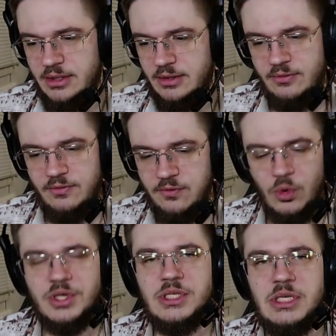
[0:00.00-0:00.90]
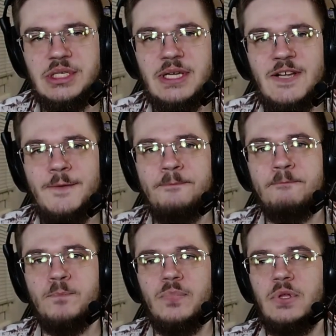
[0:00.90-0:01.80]
forces,
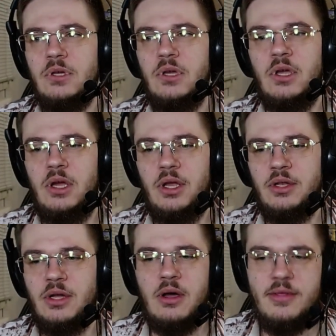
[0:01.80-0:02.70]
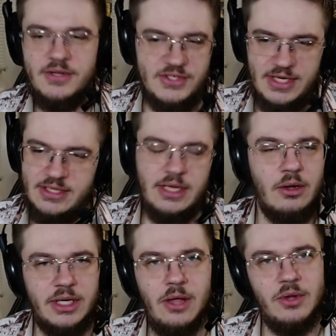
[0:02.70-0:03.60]
and others say like,
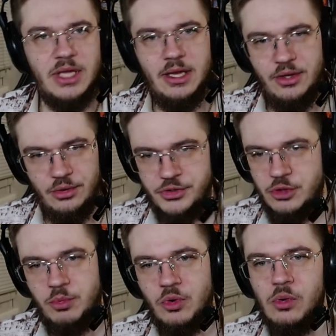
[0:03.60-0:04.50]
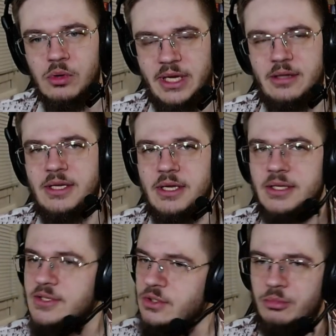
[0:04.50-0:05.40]
okay, you're super cool
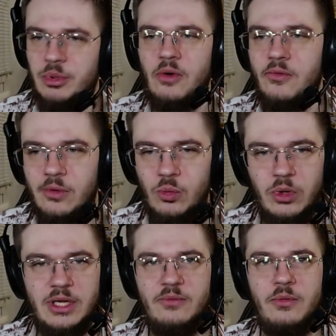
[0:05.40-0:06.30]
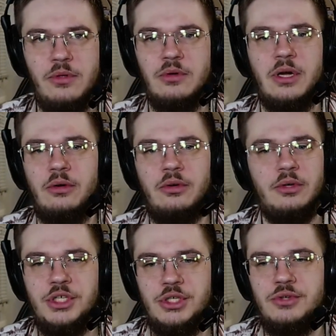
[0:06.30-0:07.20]
aliens, you're powerful, we'll live with you now, no
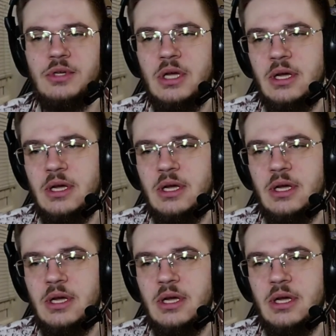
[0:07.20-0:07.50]
issues.